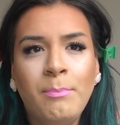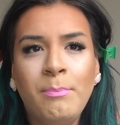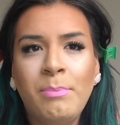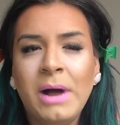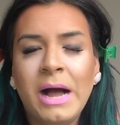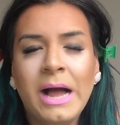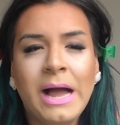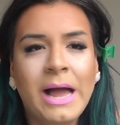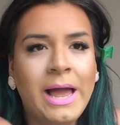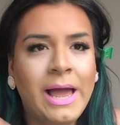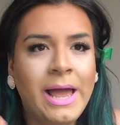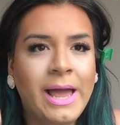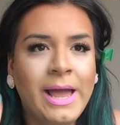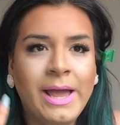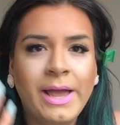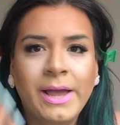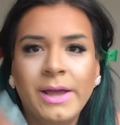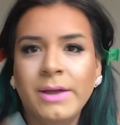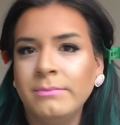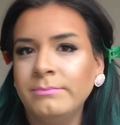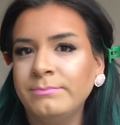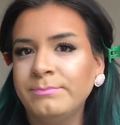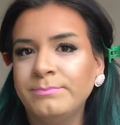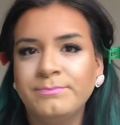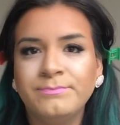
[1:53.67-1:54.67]

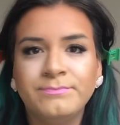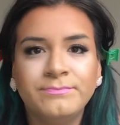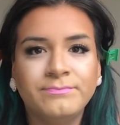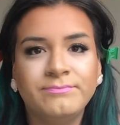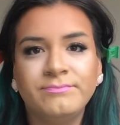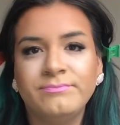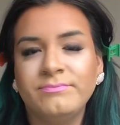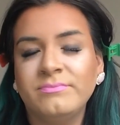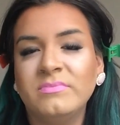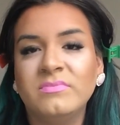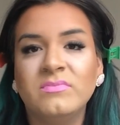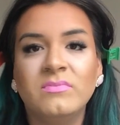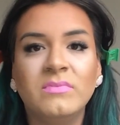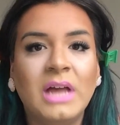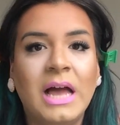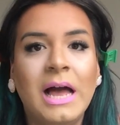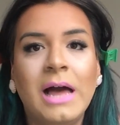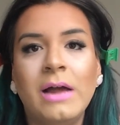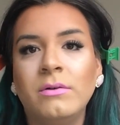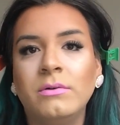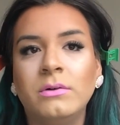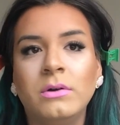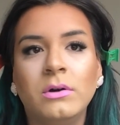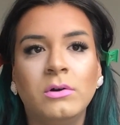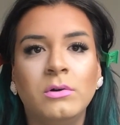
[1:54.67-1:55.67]
by,
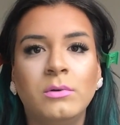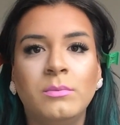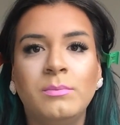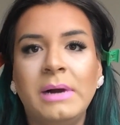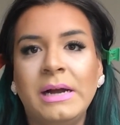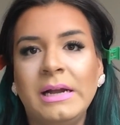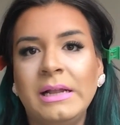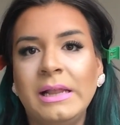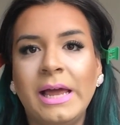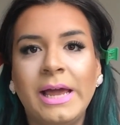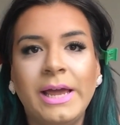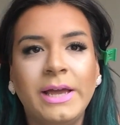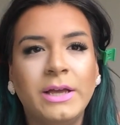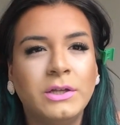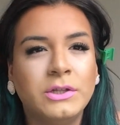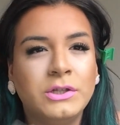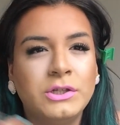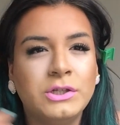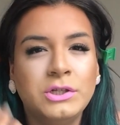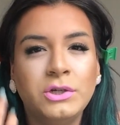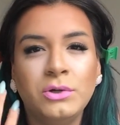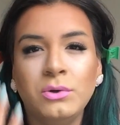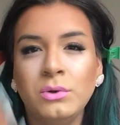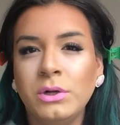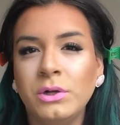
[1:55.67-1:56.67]
I don't know, by like
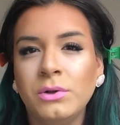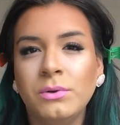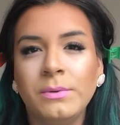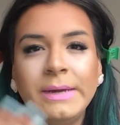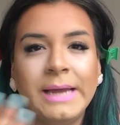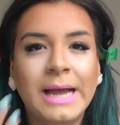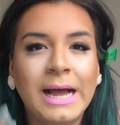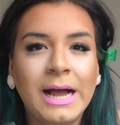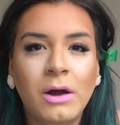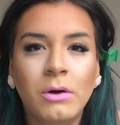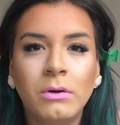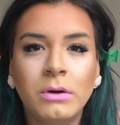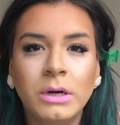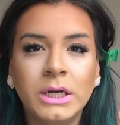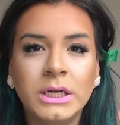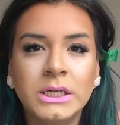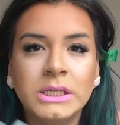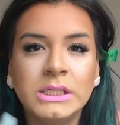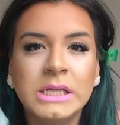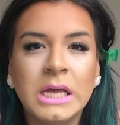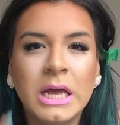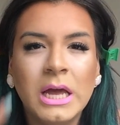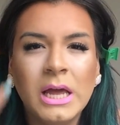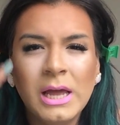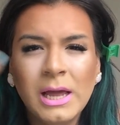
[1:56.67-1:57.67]
2 to 3
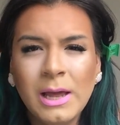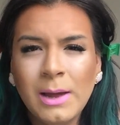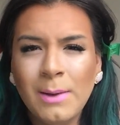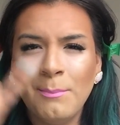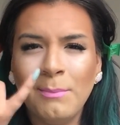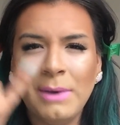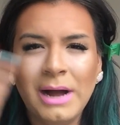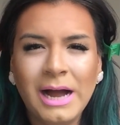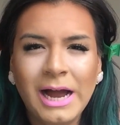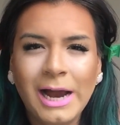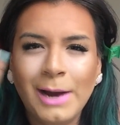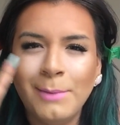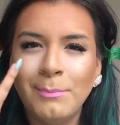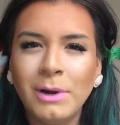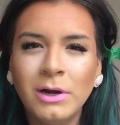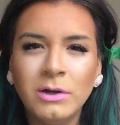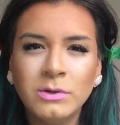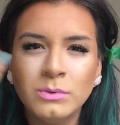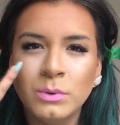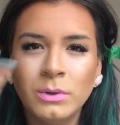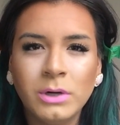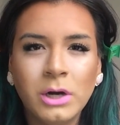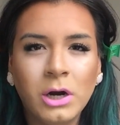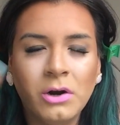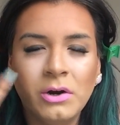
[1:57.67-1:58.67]
hours, my
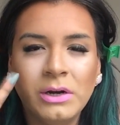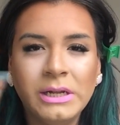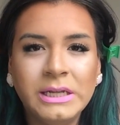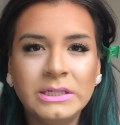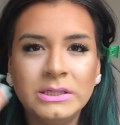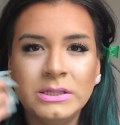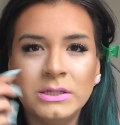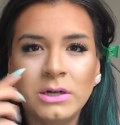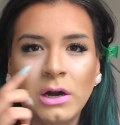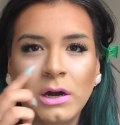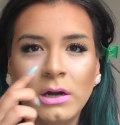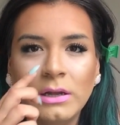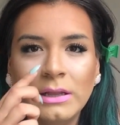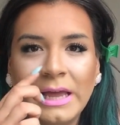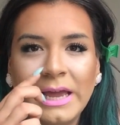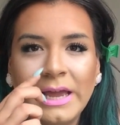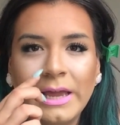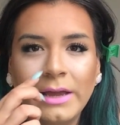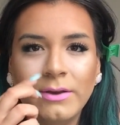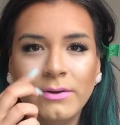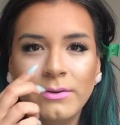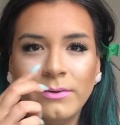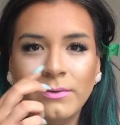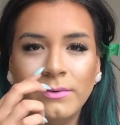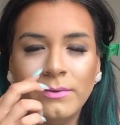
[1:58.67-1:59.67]
eyebrows would already start like